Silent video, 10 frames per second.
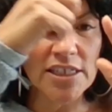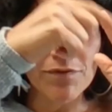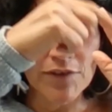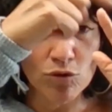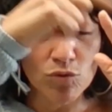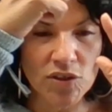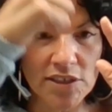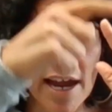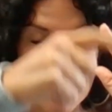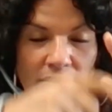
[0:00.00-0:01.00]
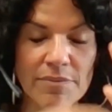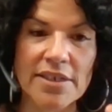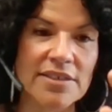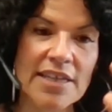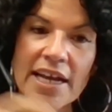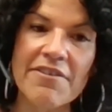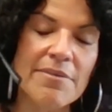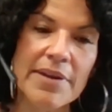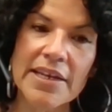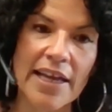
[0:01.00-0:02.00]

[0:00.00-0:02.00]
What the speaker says: individual style because not everybody